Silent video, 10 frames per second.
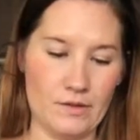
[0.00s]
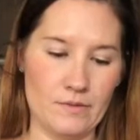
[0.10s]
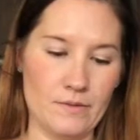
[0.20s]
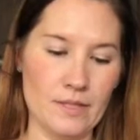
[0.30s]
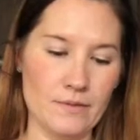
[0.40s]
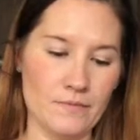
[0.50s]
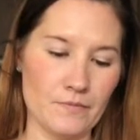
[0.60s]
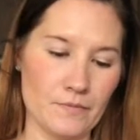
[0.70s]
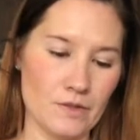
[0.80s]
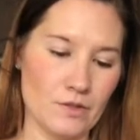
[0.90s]
All right,
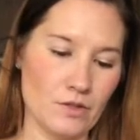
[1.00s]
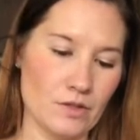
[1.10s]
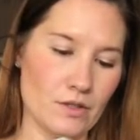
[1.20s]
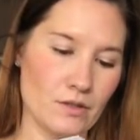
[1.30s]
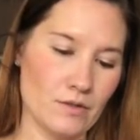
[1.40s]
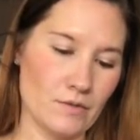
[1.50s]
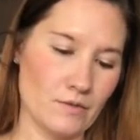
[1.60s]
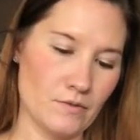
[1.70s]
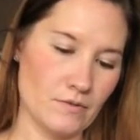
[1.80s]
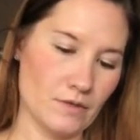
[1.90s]
then you're gonna
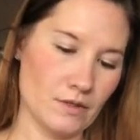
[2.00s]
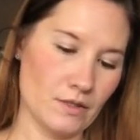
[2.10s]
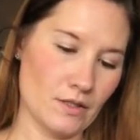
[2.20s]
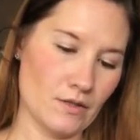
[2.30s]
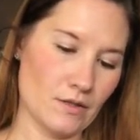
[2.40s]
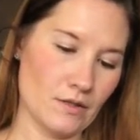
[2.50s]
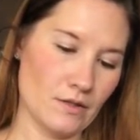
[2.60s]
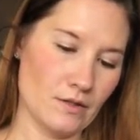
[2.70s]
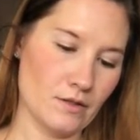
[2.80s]
fill another